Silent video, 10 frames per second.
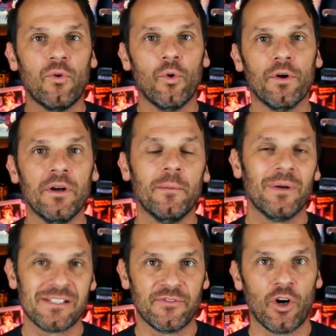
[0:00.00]
for
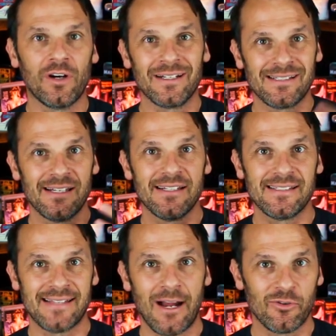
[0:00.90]
Prince of Darkness
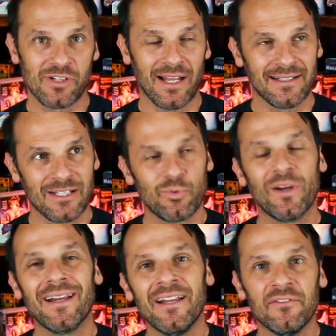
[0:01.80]
sounds like.
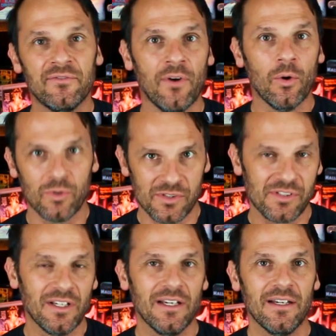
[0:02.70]
That's what it invokes.